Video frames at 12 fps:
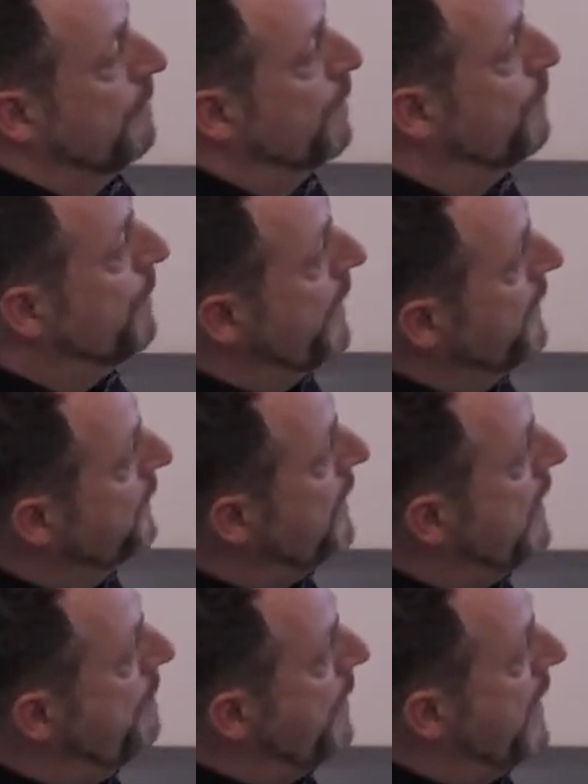But by the
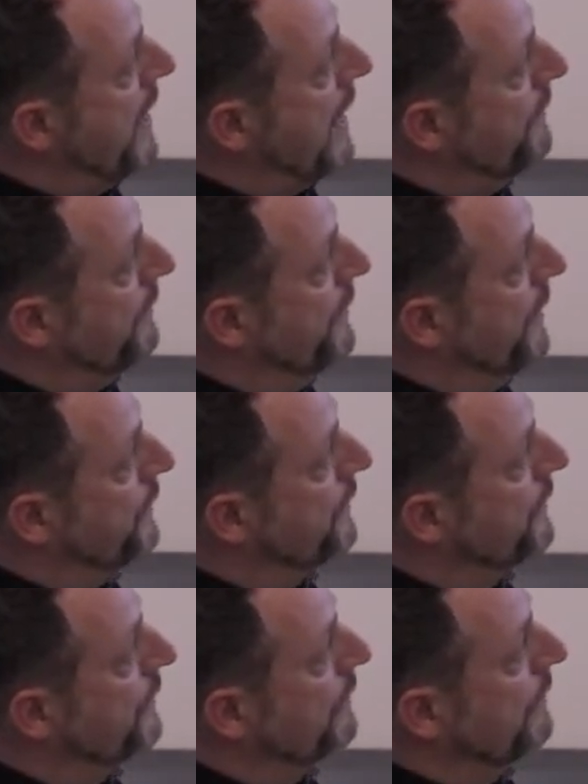time I add
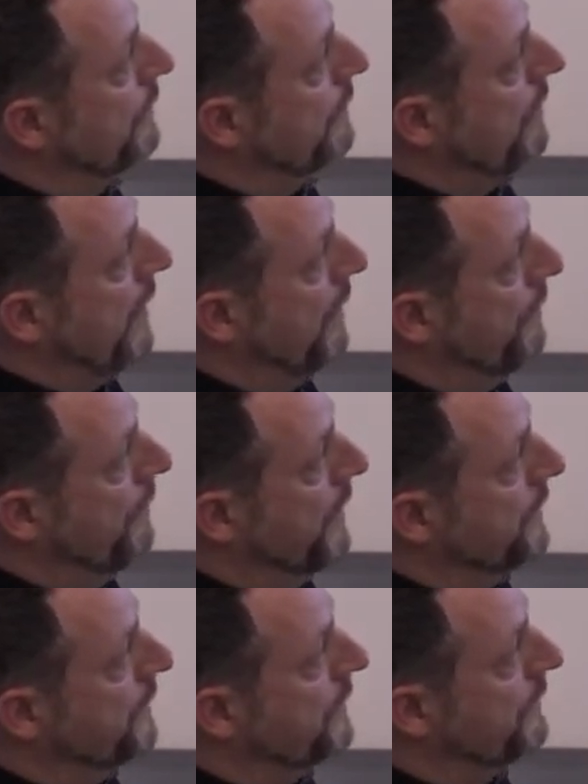this, and
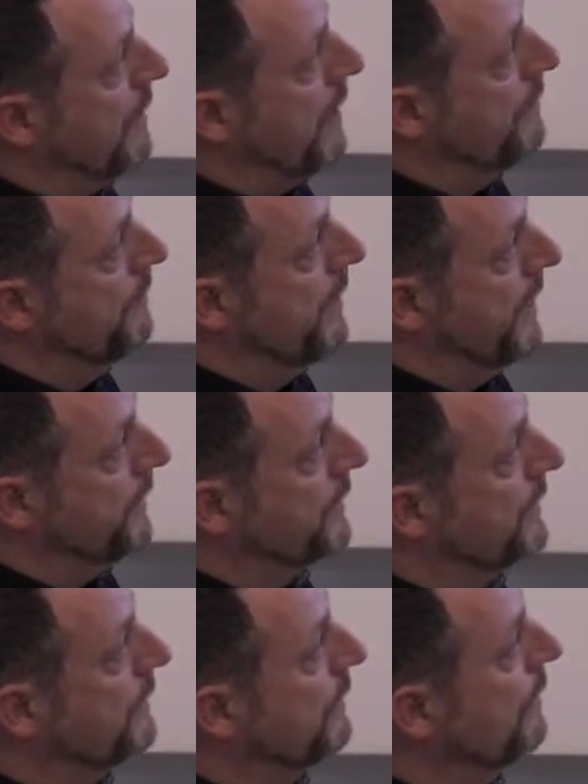this, and
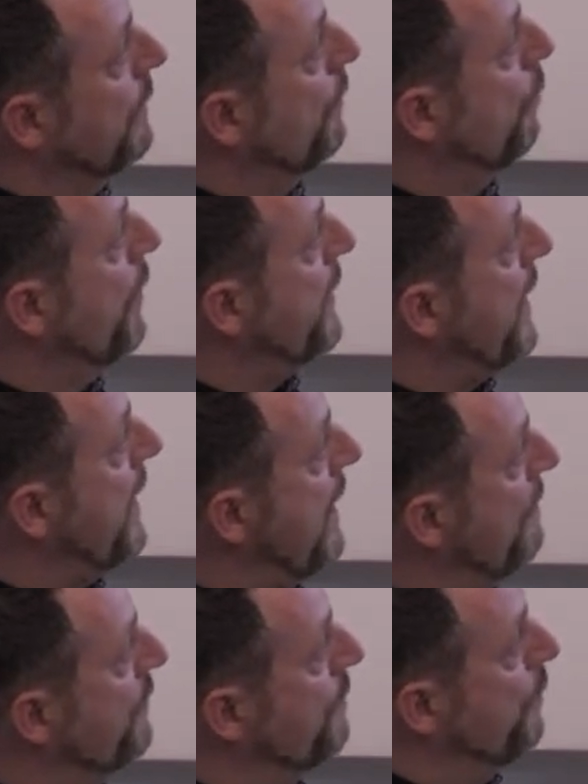this, what I
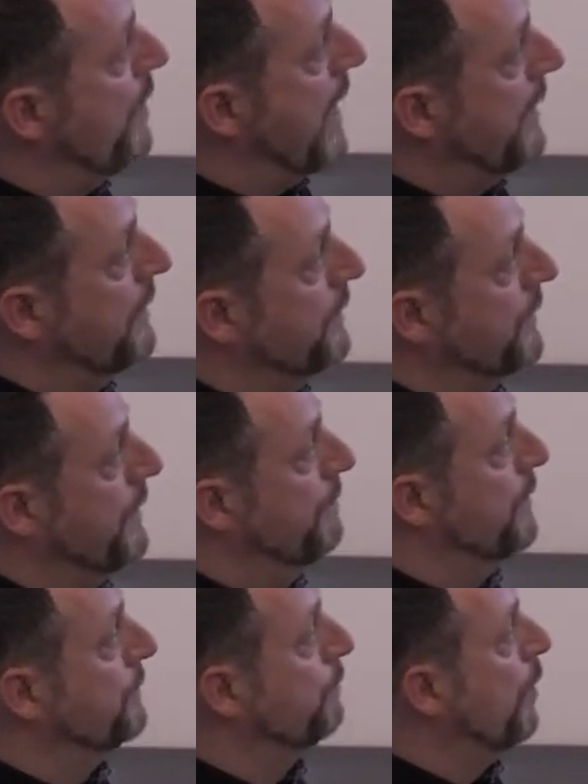have in brackets
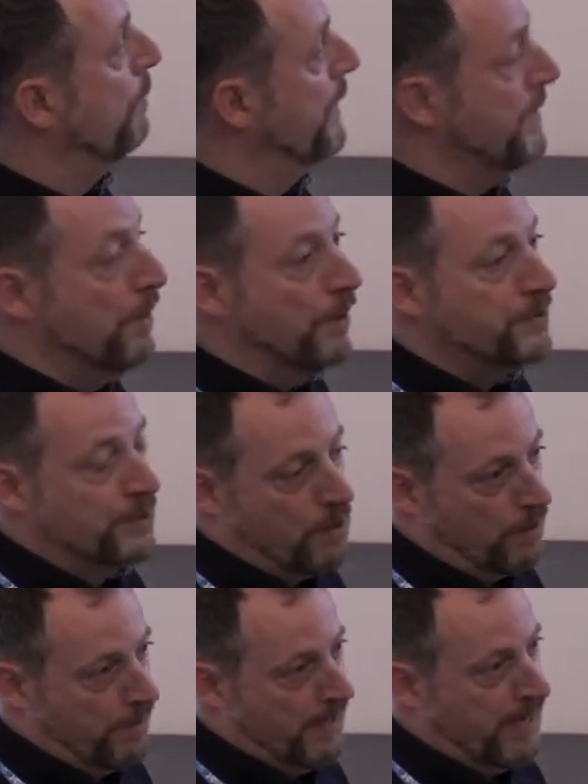here is probably not a
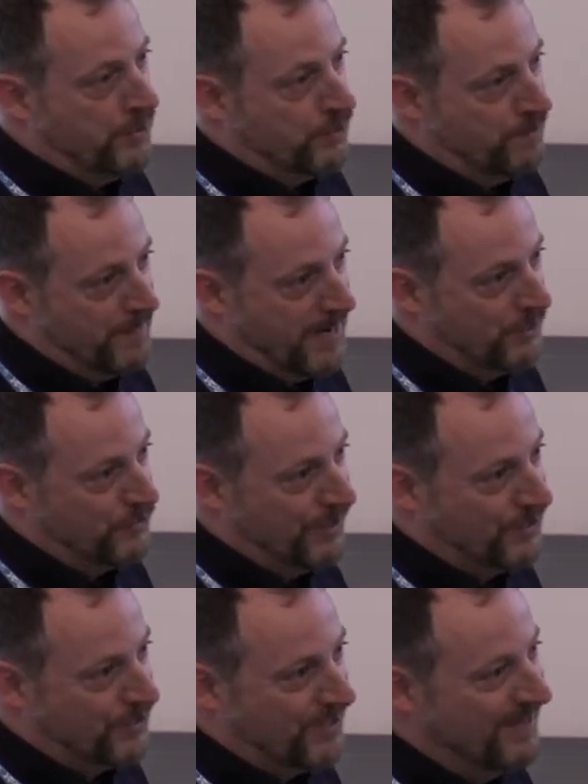correlation
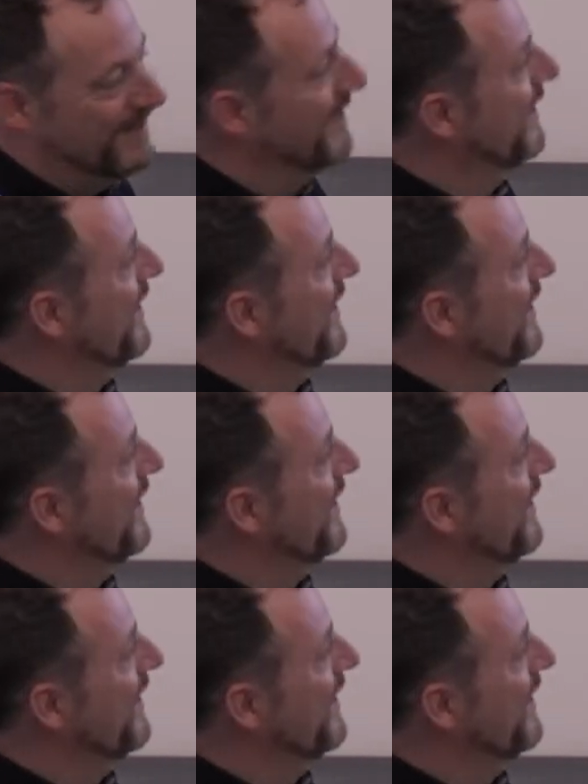matrix.